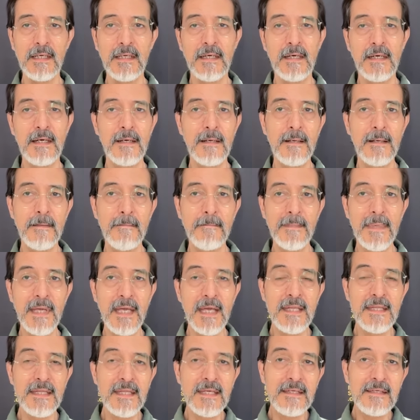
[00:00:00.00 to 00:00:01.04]
Um,
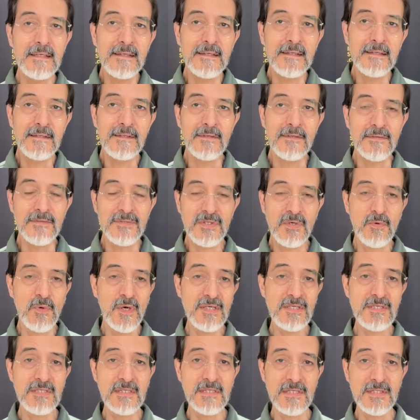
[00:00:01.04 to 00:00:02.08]
and then, you know, there's a
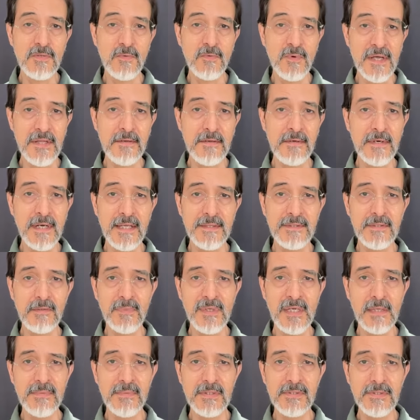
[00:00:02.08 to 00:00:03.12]
question as to whether or not they'll be
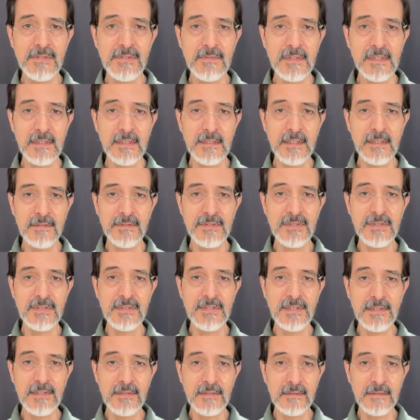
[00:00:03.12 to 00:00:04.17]
able to do it. They're
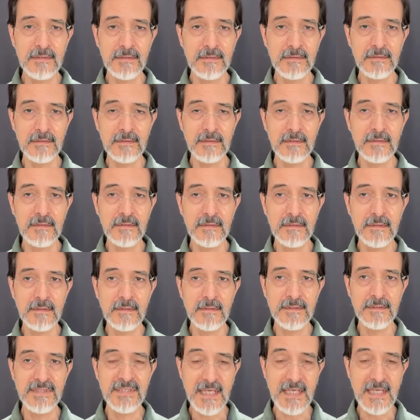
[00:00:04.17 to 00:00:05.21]
still
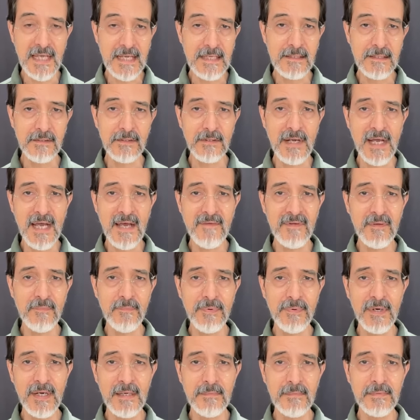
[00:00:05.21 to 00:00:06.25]
saying that they're having
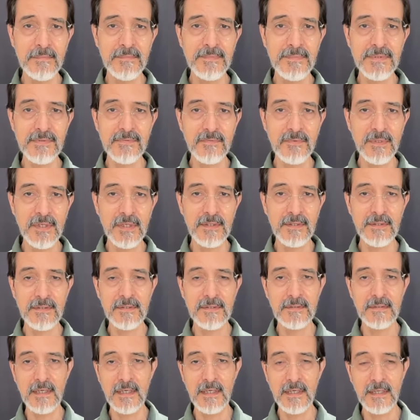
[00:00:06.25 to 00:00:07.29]
problems with
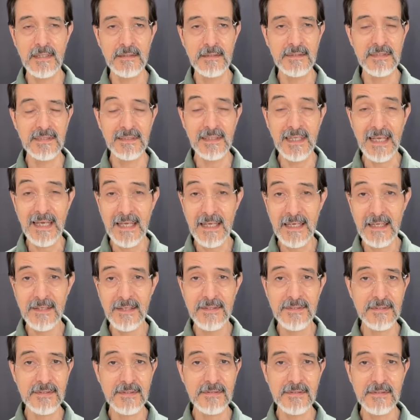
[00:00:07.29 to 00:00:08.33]
uh,
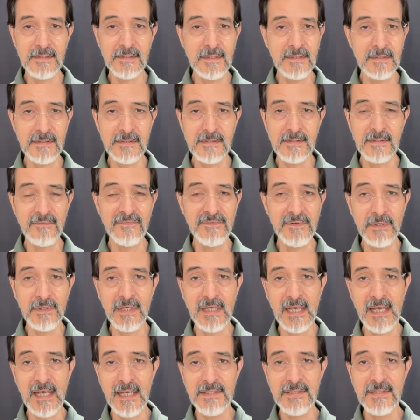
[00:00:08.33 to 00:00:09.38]
delays and, and sulfuric
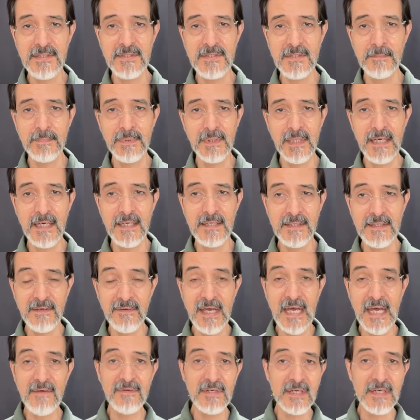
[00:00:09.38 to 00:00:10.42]
acid supply. They
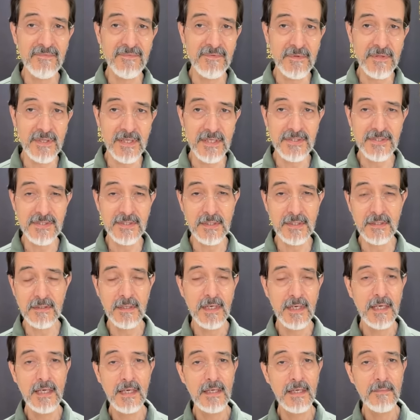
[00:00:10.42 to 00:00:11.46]
have enough for this year,
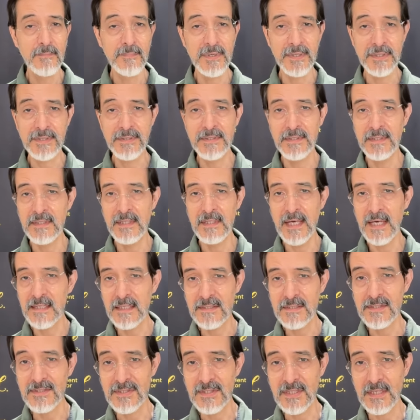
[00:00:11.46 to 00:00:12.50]
but not
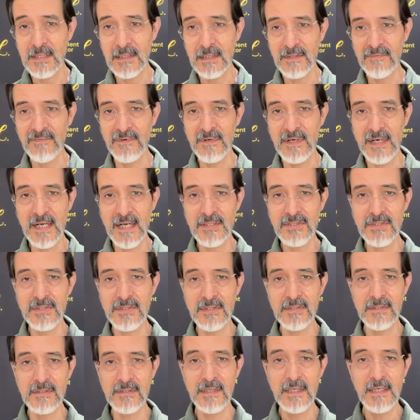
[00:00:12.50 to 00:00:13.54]
necessarily for next
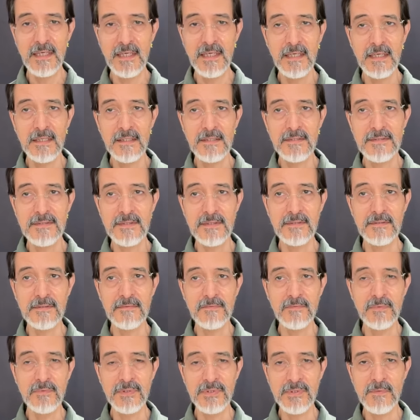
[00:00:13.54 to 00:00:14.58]
year. So
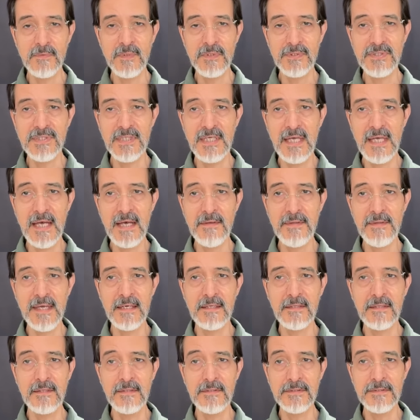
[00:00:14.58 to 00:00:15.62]
we'll, we'll see how that
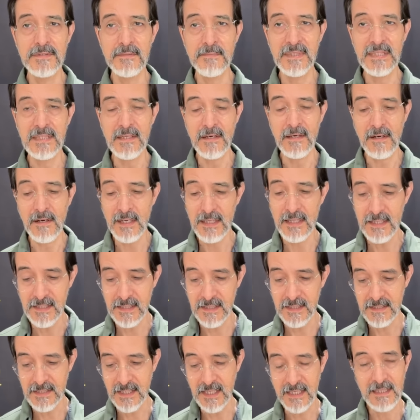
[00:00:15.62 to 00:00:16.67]
goes. But all of
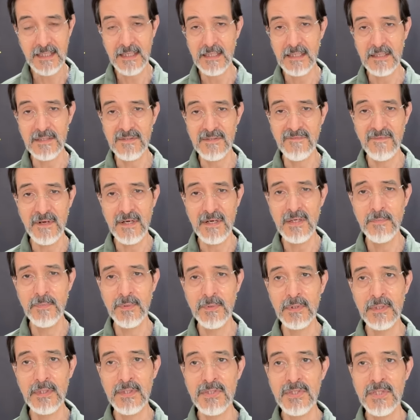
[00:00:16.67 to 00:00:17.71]
this, I think, is very
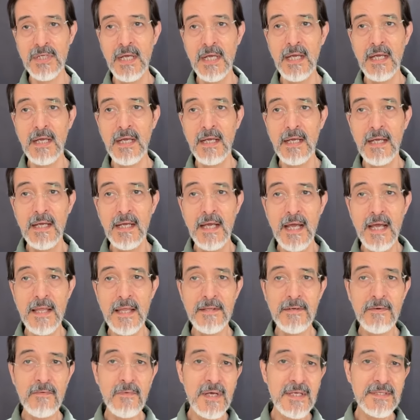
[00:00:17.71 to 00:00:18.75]
bullish. And
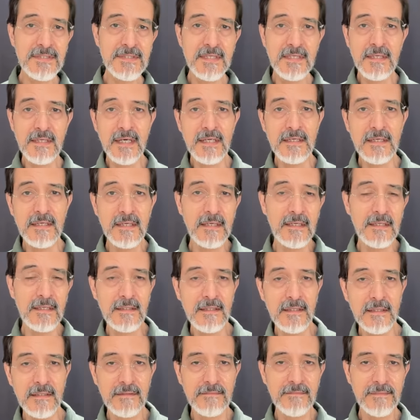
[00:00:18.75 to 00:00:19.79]
there was a, a, a
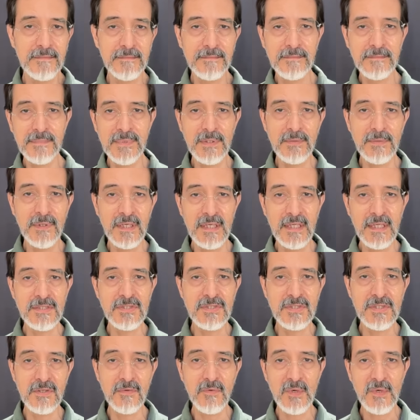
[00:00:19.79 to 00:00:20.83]
you know an
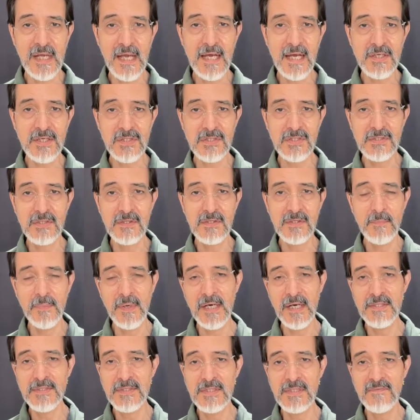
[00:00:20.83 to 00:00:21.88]
instant reaction to the
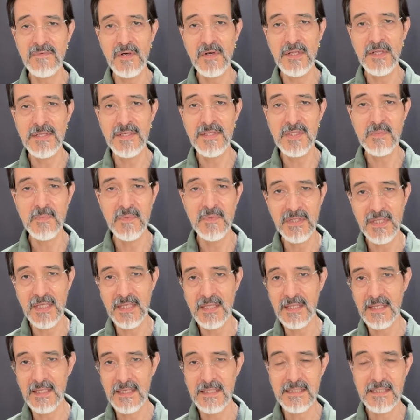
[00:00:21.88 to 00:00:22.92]
positive on this, but then
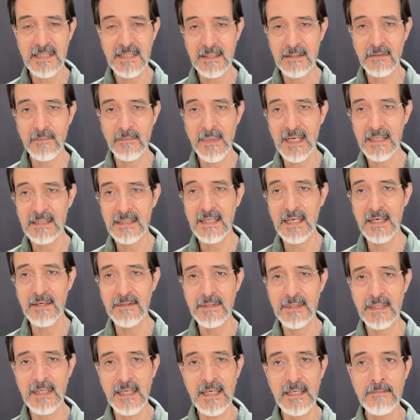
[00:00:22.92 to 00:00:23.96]
things settled back down
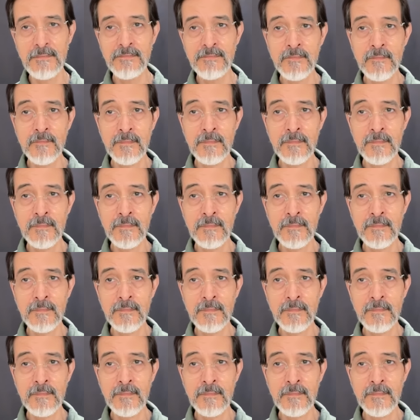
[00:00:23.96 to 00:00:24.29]
again.